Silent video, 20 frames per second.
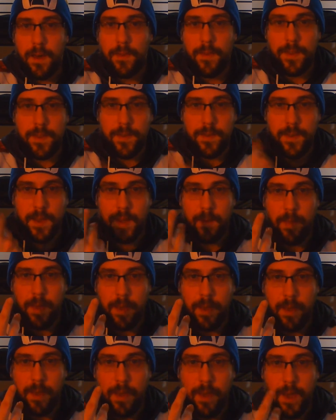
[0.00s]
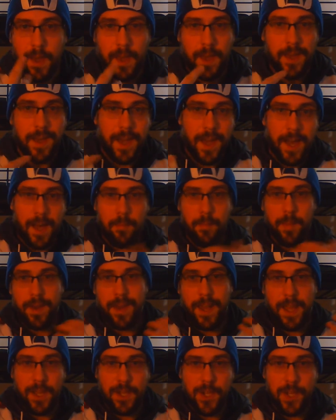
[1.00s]
this is going to be a
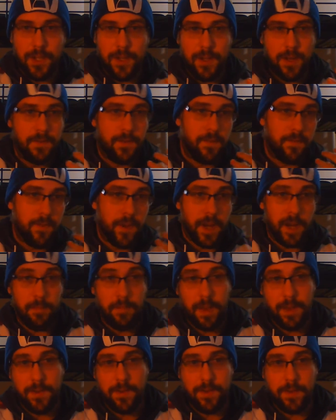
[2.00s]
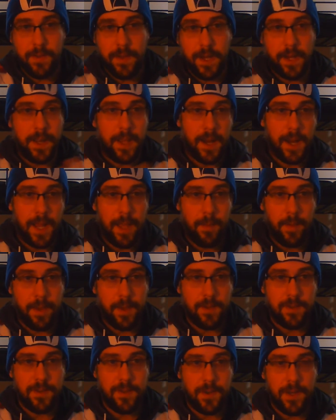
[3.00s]
combination of environmental and economic
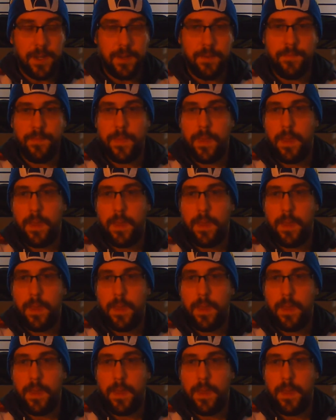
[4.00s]
history,